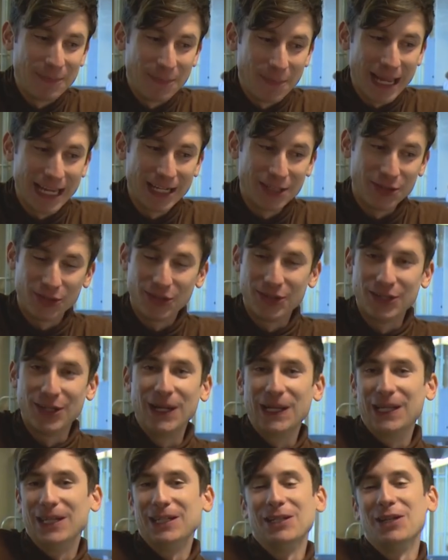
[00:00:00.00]
a major
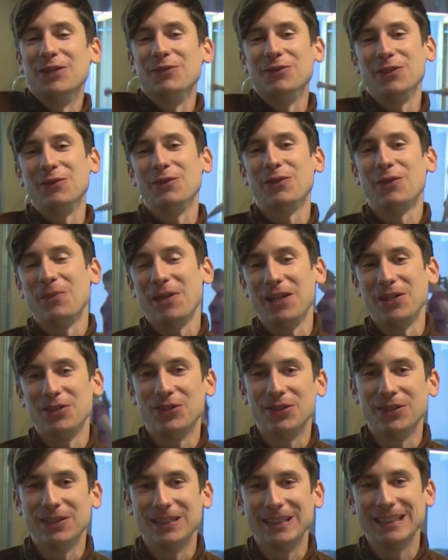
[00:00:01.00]
nugget of
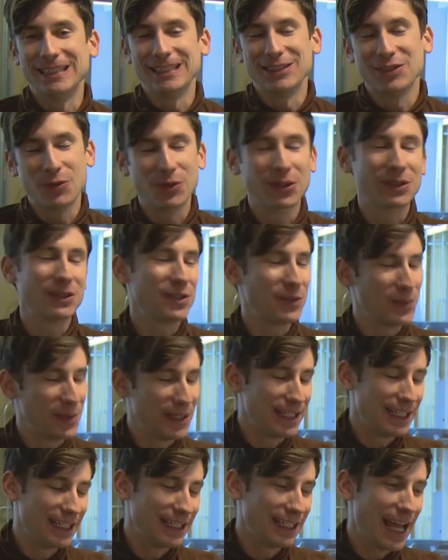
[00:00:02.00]
information. Uh, historically
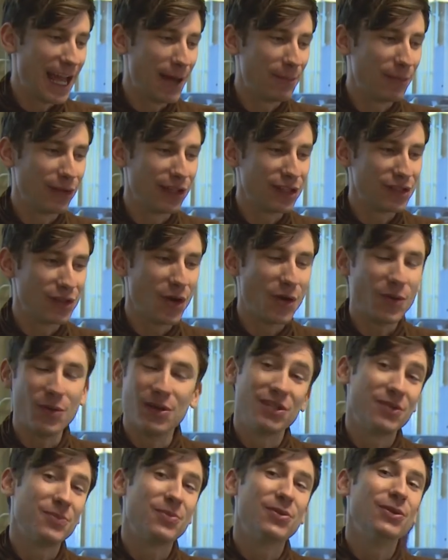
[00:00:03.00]
speaking, Apple has always